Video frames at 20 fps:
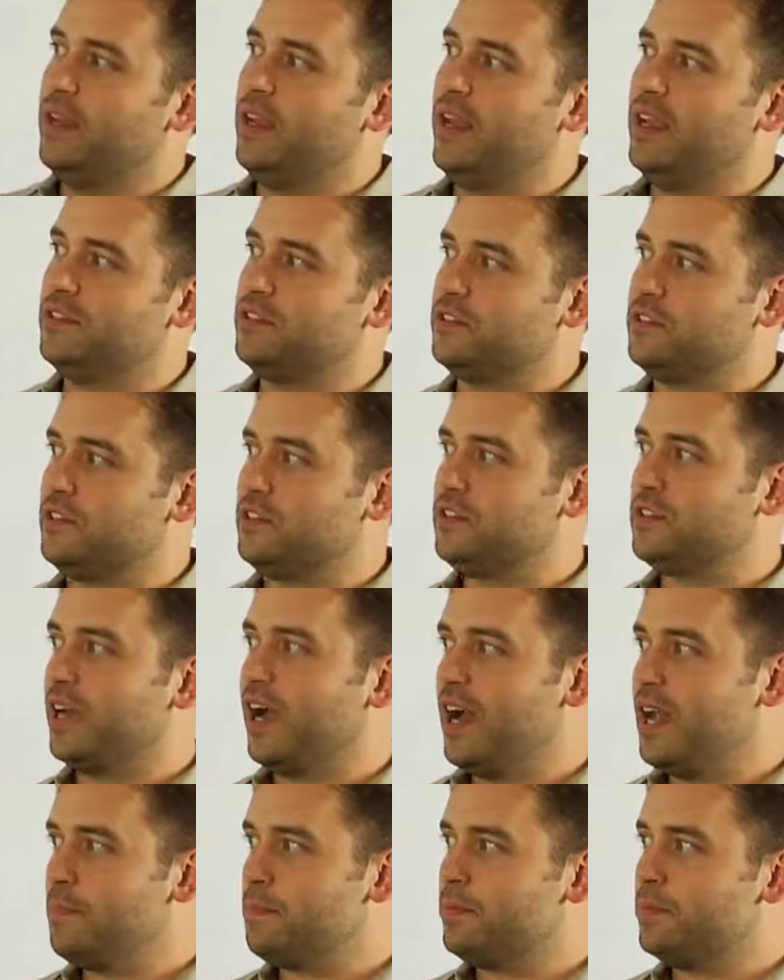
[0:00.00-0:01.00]
Entity
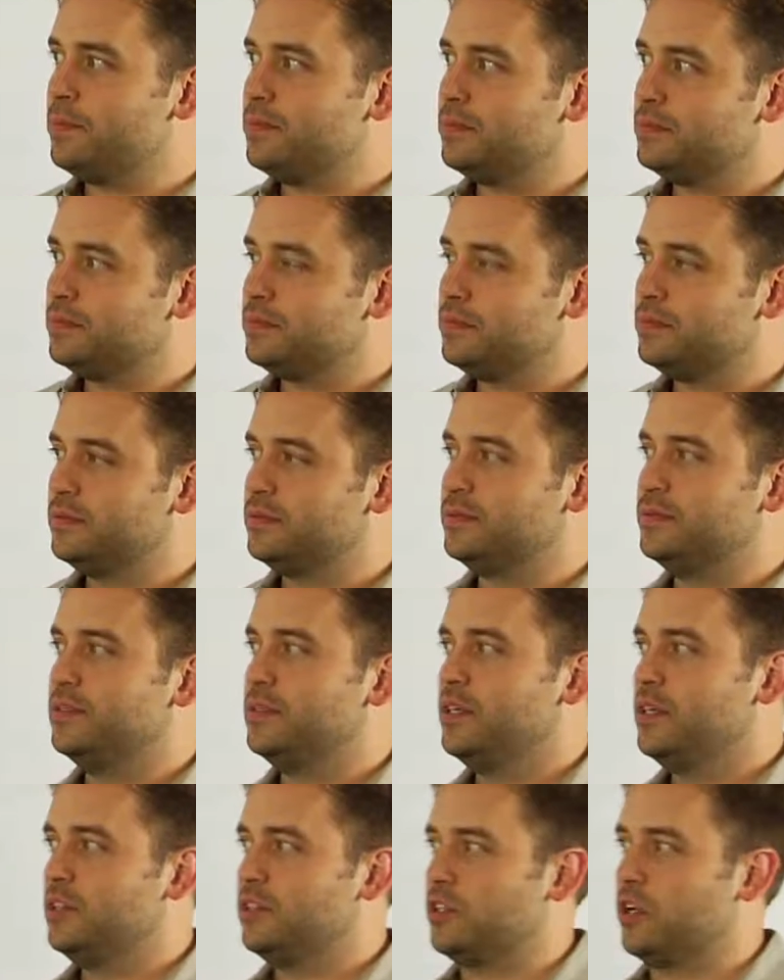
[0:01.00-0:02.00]
type.
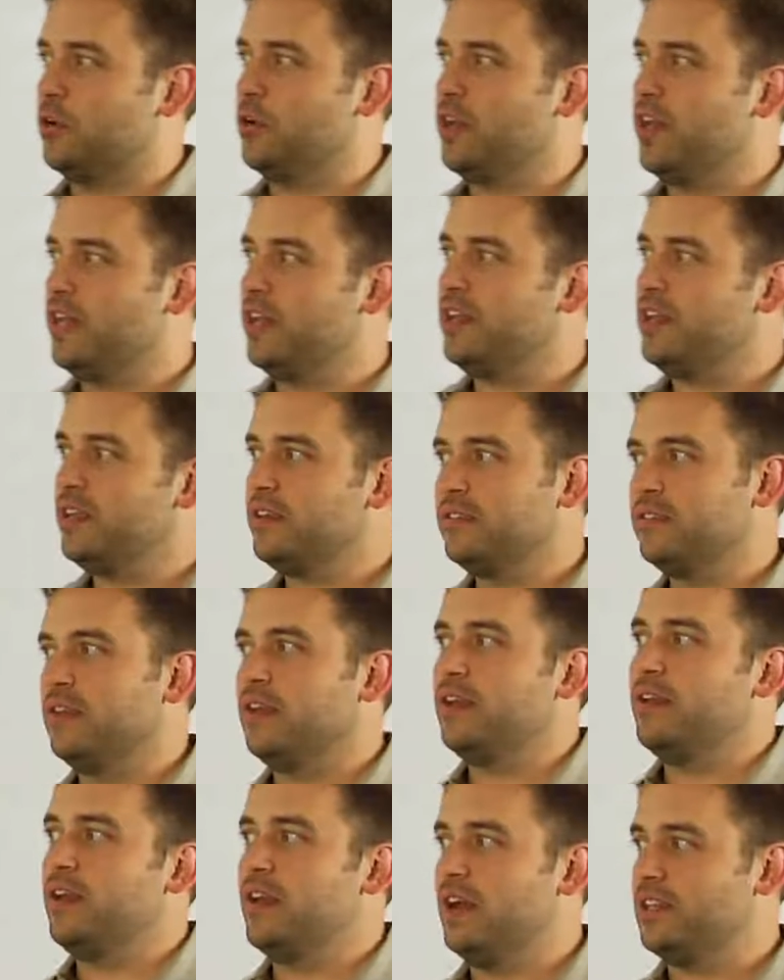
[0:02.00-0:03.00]
So an entity
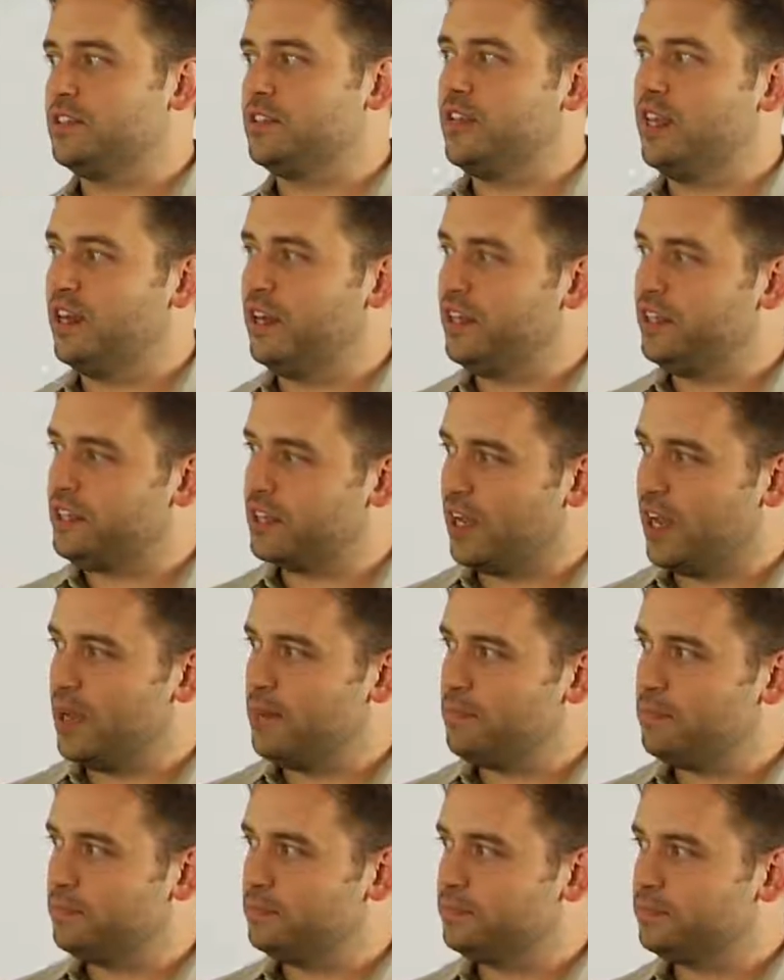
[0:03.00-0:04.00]
has an entity
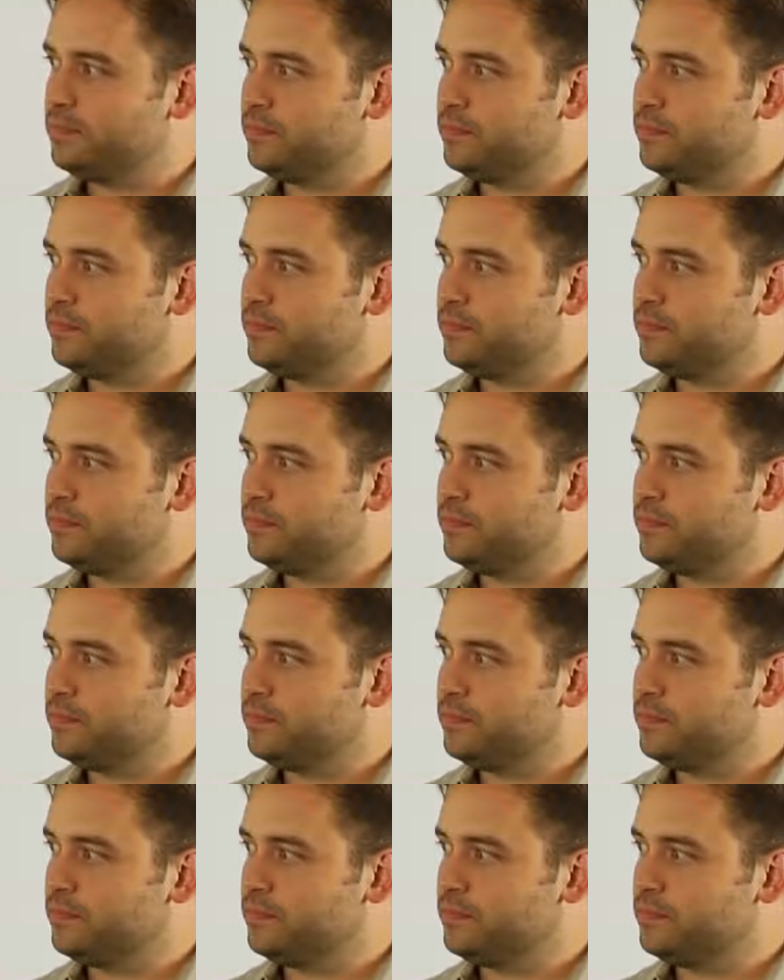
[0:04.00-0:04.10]
type.